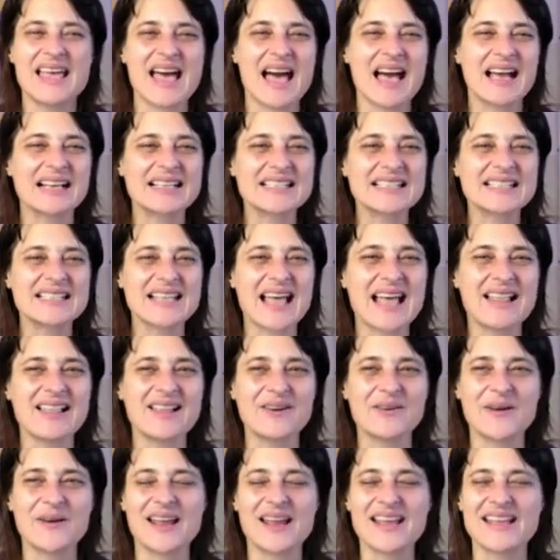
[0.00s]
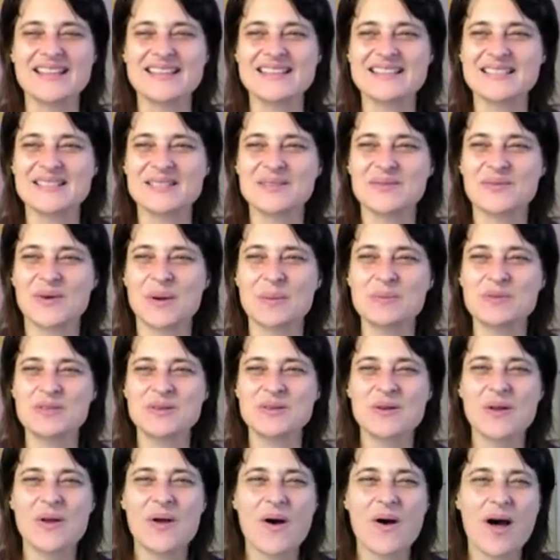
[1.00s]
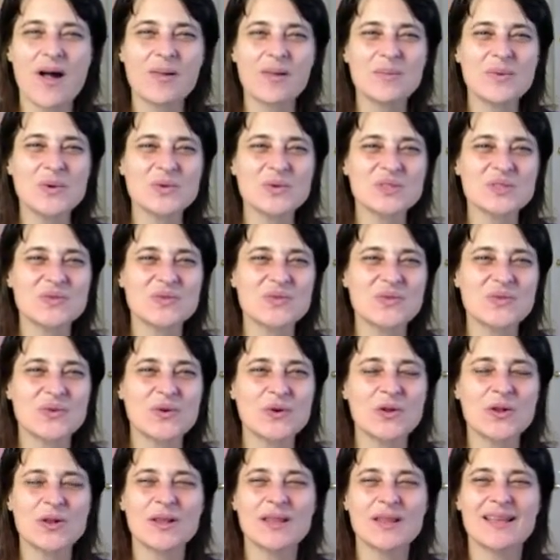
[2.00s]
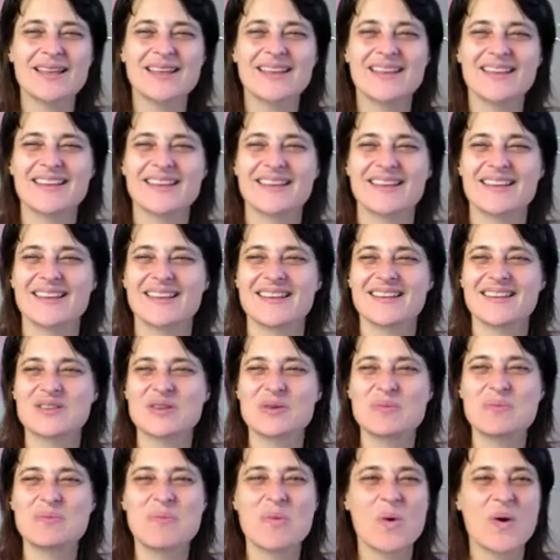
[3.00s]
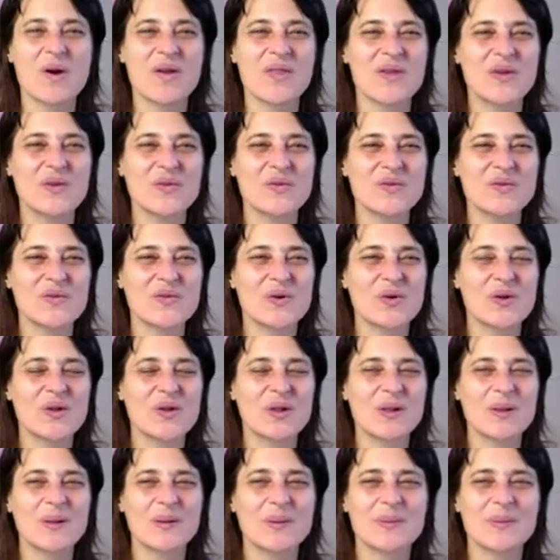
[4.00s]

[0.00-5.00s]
accelerates from almost full to more than full,